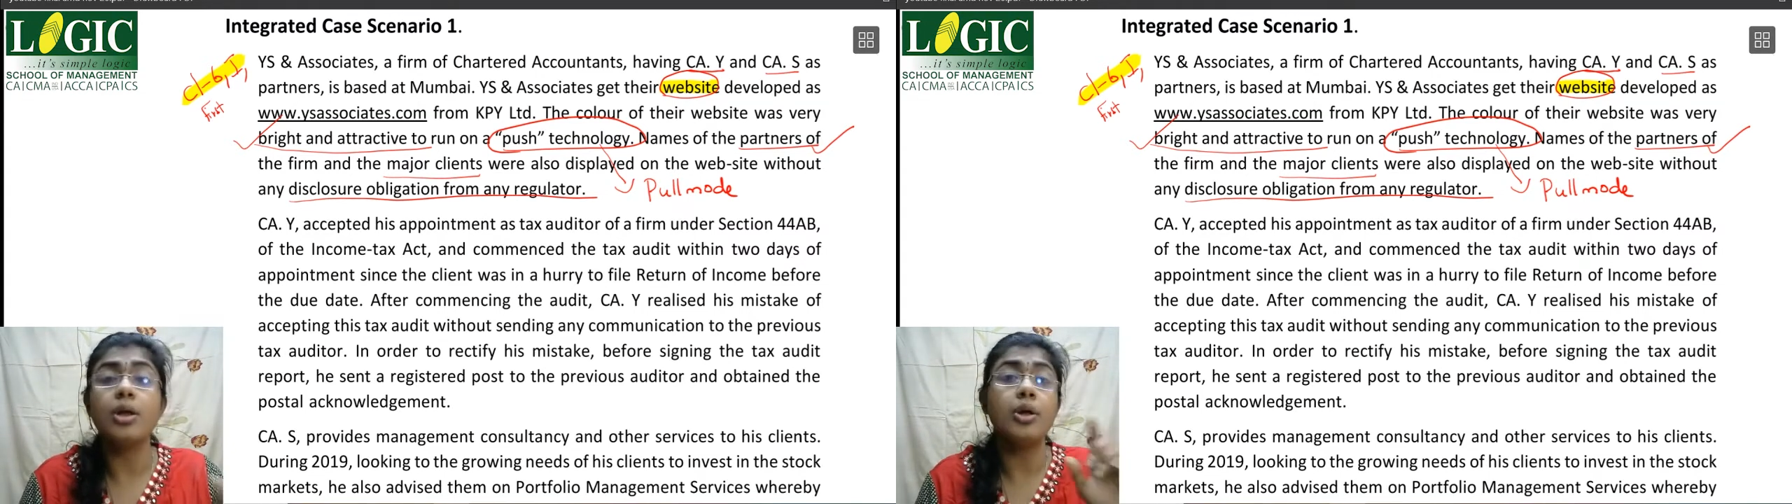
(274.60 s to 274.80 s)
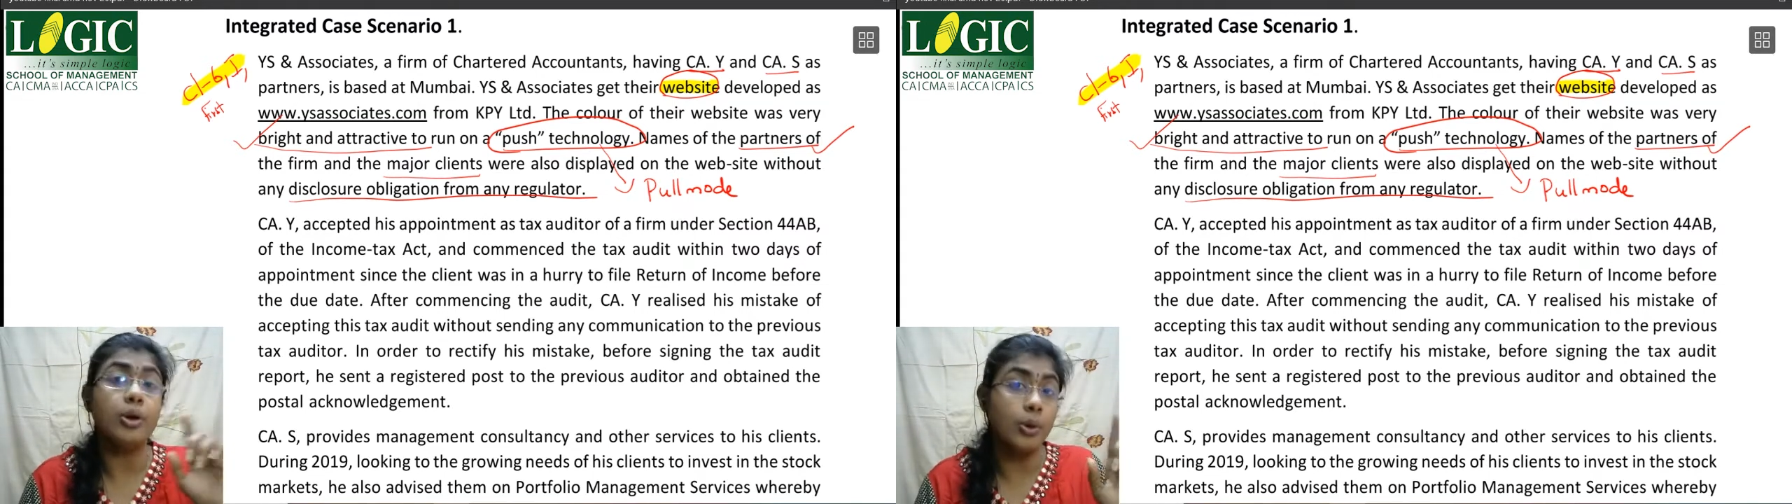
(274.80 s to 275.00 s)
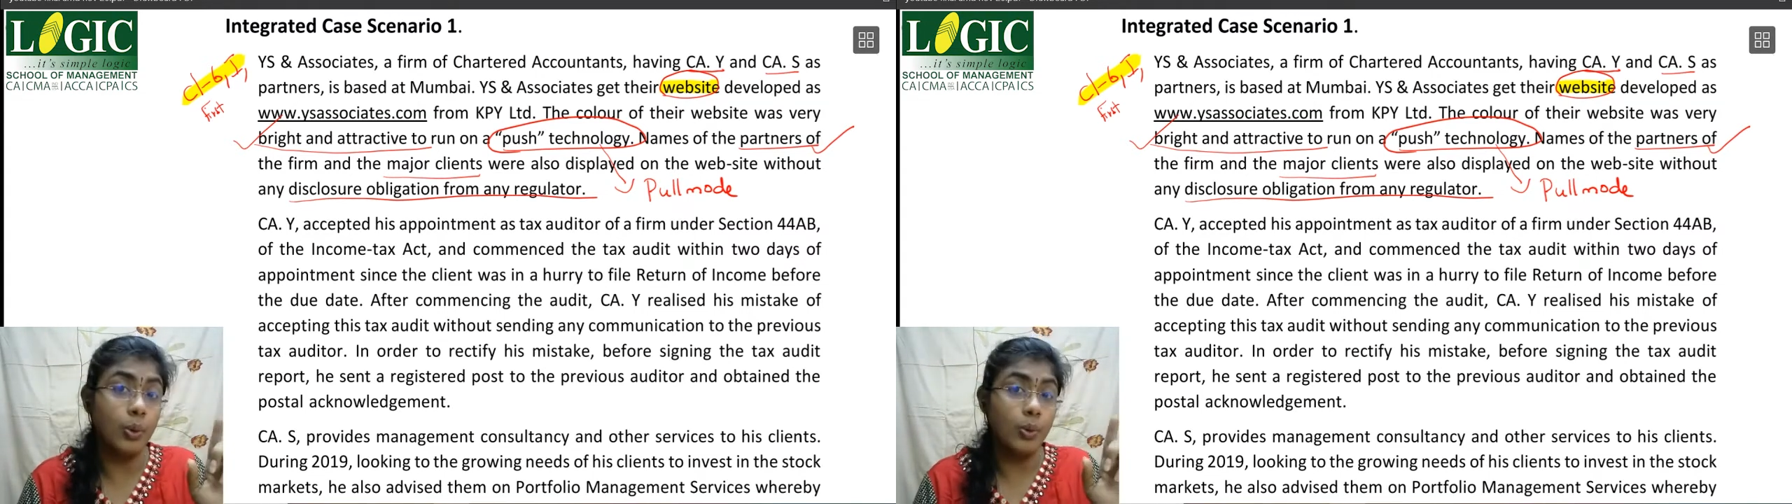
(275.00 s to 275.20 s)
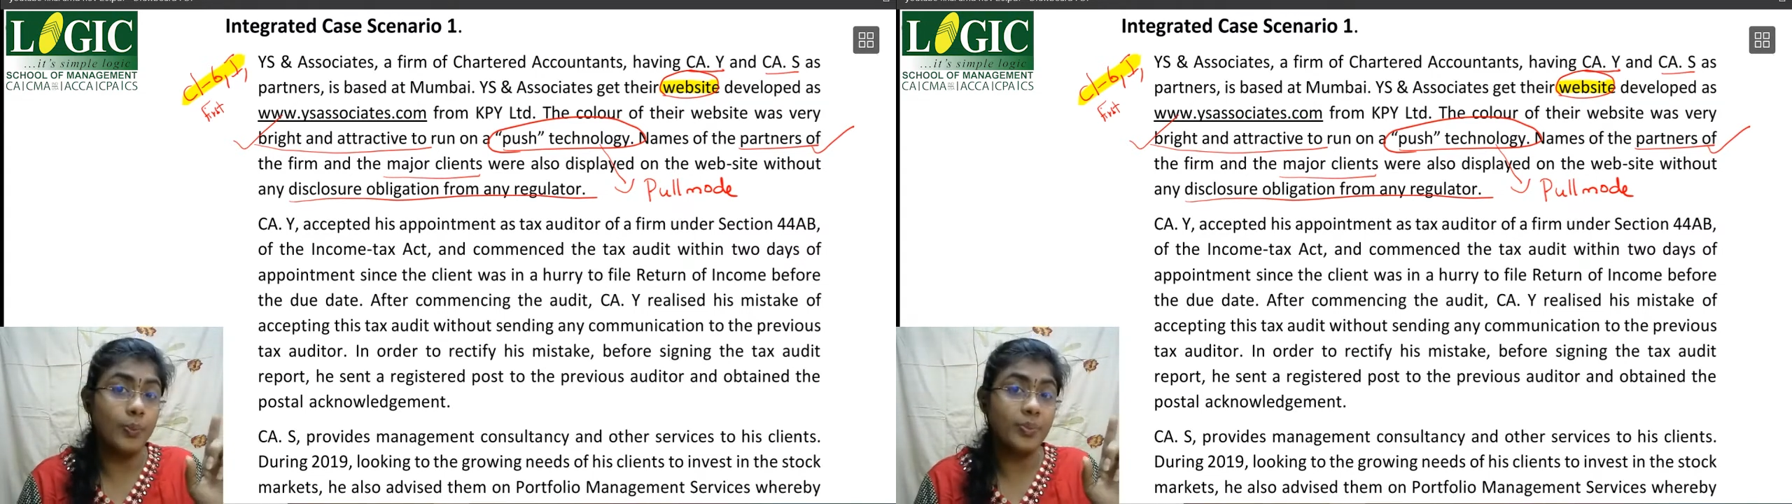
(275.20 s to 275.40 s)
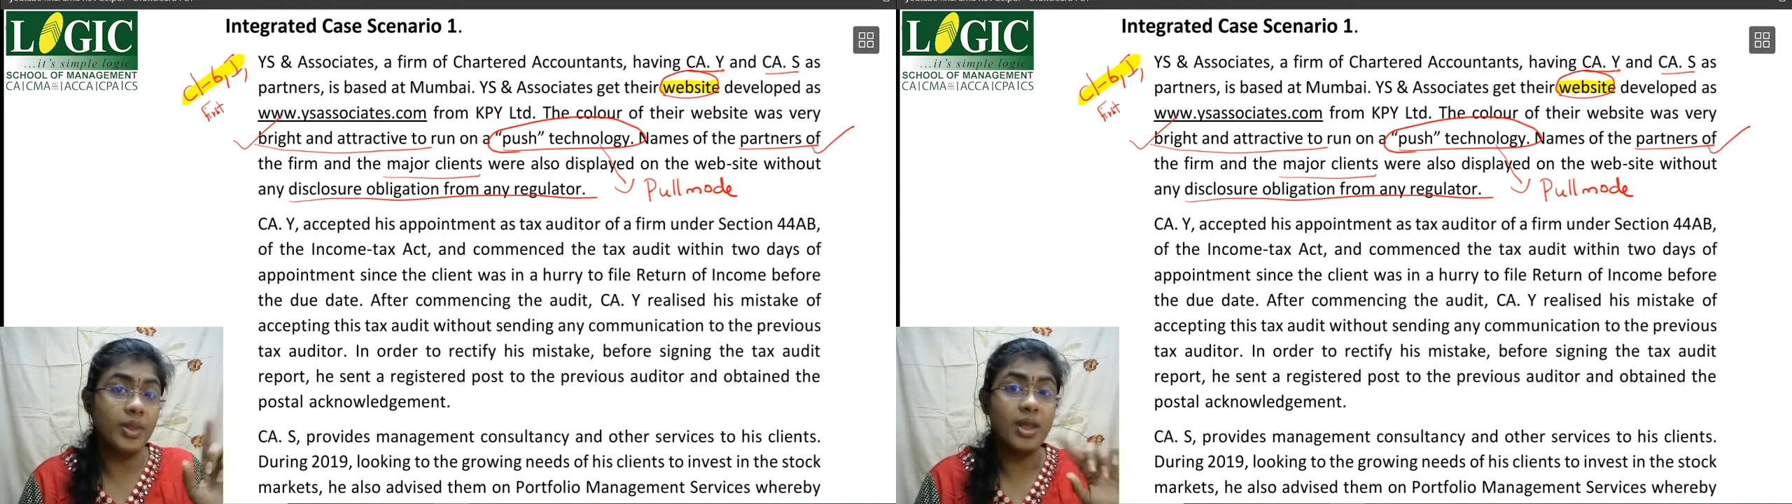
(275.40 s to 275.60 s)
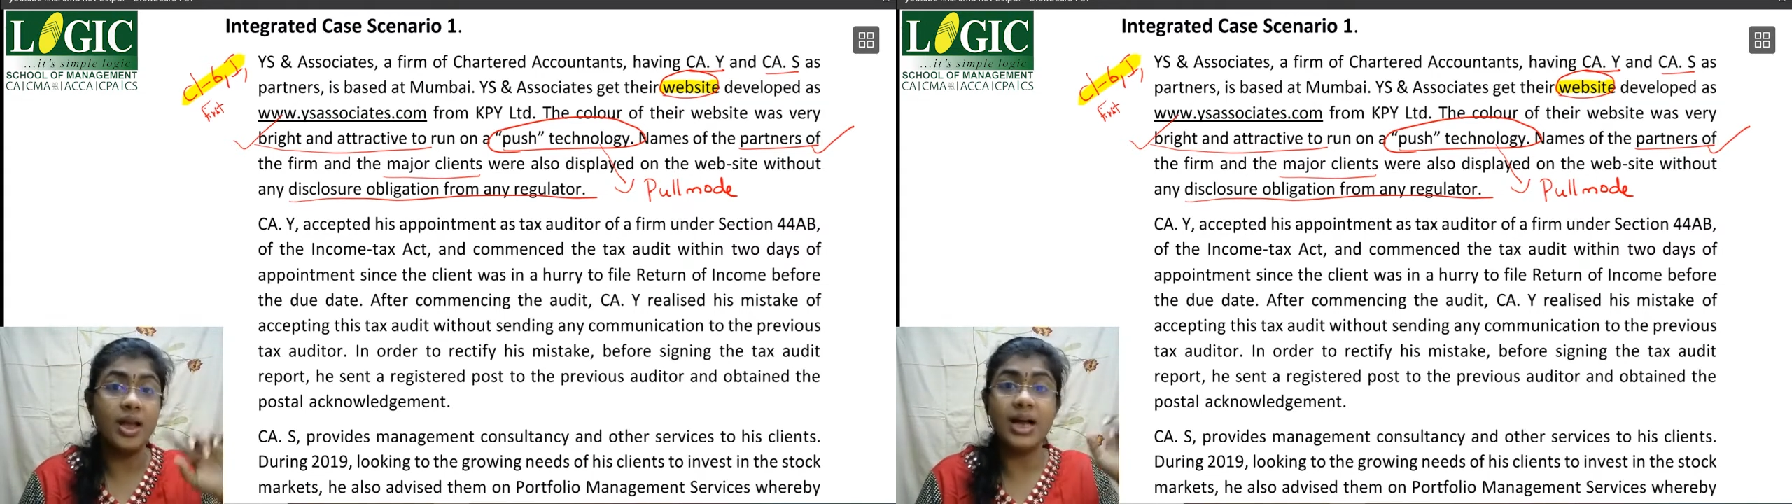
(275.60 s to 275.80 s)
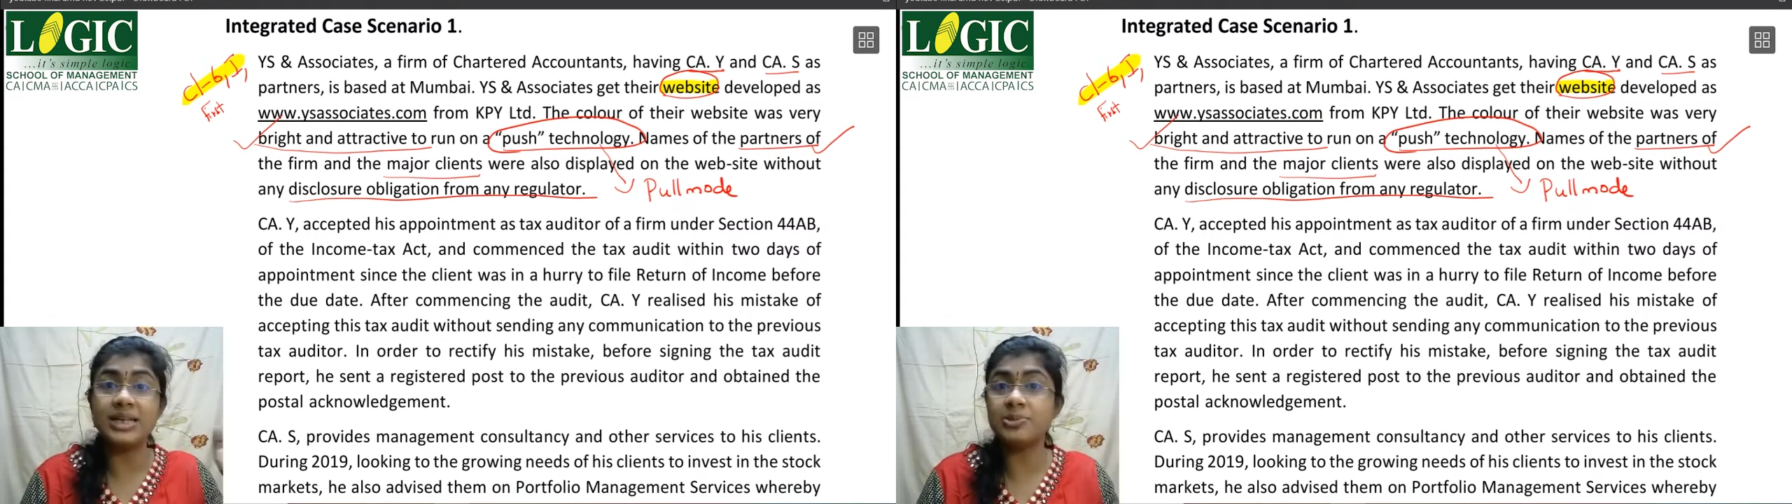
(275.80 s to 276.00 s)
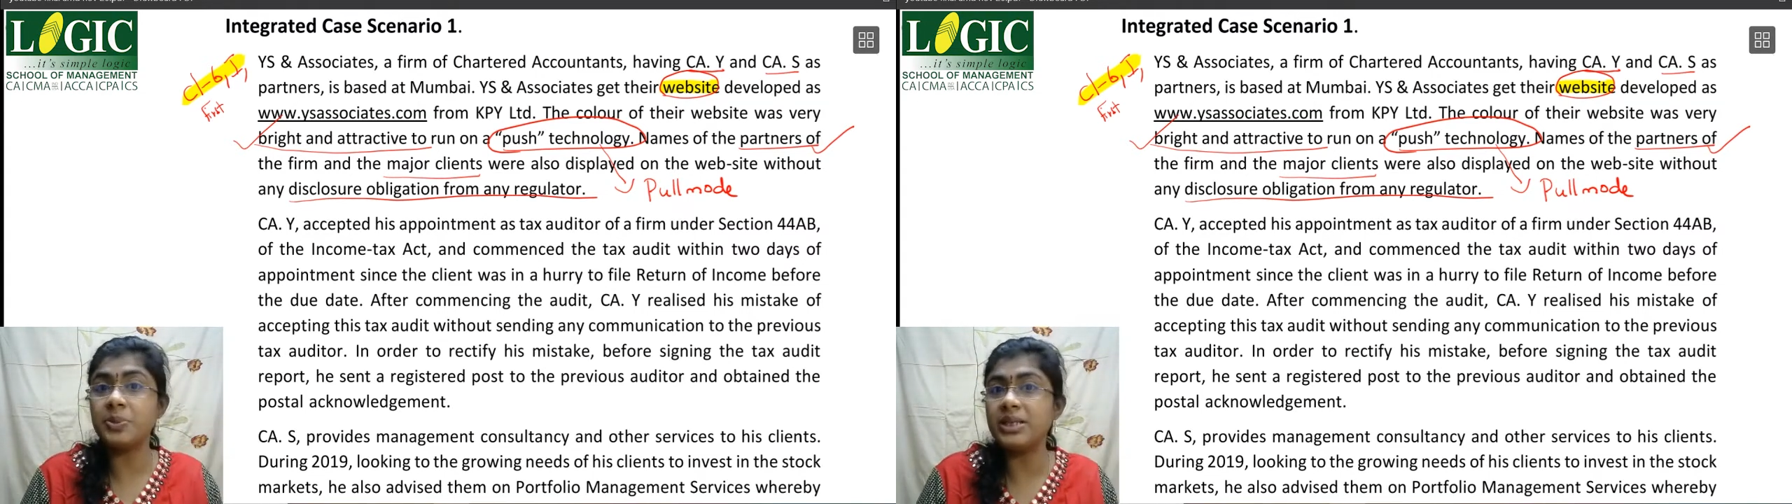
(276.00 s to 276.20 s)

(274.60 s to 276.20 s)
No. As per